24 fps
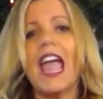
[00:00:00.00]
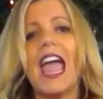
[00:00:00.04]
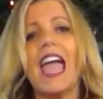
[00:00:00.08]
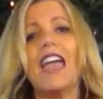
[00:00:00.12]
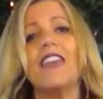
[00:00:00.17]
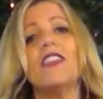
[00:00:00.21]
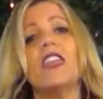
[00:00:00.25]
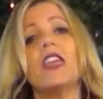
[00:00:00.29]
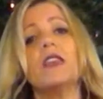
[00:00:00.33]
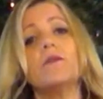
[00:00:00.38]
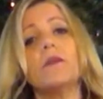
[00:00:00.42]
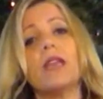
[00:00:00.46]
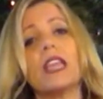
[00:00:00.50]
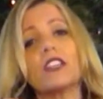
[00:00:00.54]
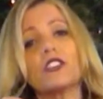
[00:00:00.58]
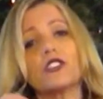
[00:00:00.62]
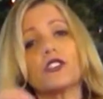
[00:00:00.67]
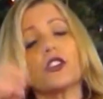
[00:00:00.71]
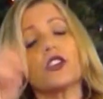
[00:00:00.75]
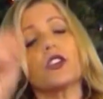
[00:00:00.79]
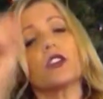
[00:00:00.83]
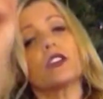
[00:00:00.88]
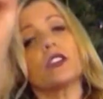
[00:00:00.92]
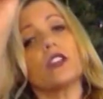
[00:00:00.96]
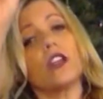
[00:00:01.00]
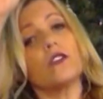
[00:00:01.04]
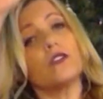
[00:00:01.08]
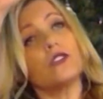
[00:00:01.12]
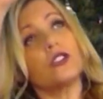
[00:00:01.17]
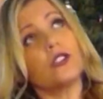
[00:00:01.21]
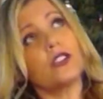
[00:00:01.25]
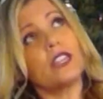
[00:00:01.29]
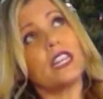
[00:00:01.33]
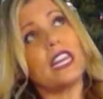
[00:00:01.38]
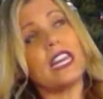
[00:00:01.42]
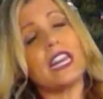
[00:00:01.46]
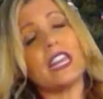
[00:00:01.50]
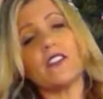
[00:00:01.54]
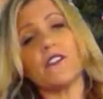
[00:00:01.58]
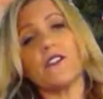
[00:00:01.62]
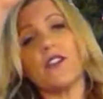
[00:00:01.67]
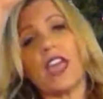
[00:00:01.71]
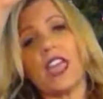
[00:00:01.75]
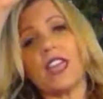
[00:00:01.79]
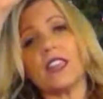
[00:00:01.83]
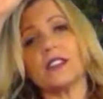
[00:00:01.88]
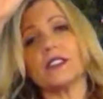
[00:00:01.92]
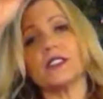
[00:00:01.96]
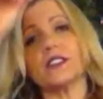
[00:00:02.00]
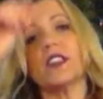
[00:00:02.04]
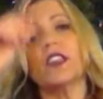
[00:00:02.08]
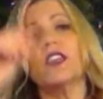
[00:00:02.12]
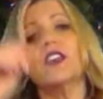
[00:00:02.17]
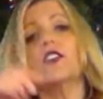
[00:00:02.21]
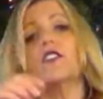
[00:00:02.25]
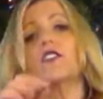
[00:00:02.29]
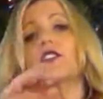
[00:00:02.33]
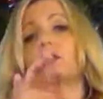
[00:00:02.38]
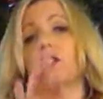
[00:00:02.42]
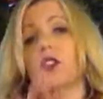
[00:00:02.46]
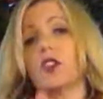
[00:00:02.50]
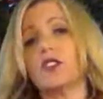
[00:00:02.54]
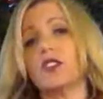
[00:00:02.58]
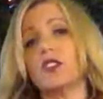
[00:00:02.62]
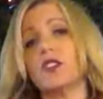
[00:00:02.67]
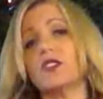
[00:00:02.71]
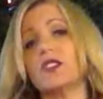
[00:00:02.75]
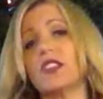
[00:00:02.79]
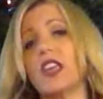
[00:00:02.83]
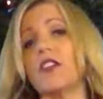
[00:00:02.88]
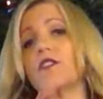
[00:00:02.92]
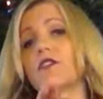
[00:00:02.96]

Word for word: And then make sure you close your heating vents. So, as you